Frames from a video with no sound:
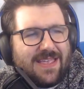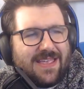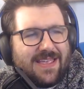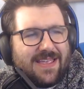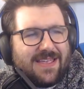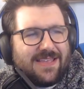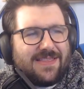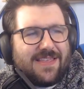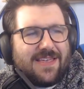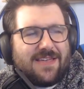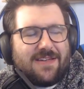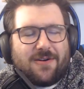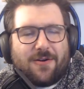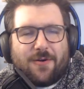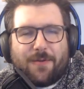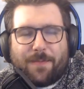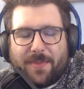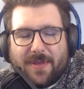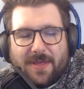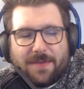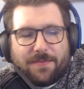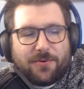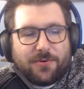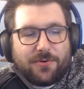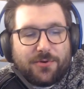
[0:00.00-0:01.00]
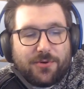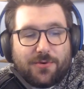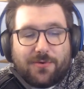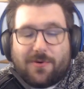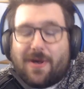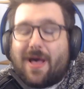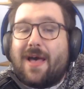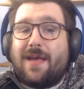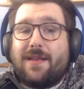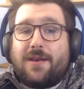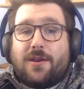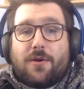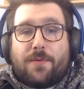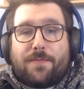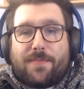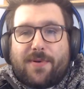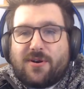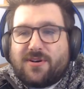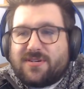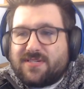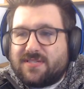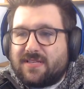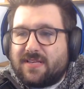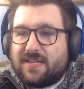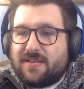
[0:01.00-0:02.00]
And there are people who I know
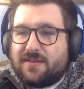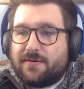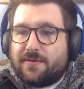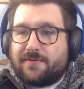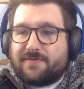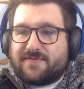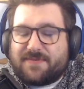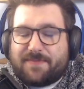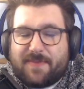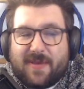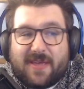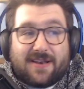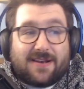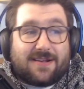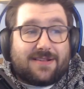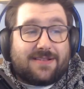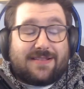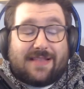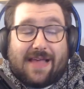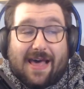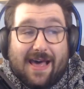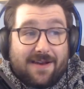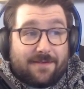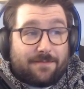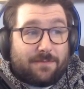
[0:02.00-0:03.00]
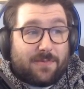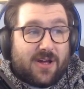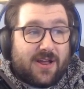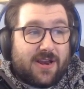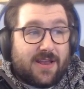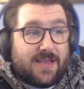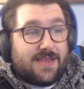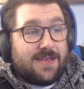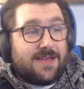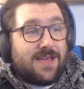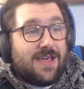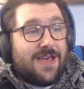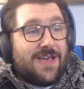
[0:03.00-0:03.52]
personally who have spent a lot of money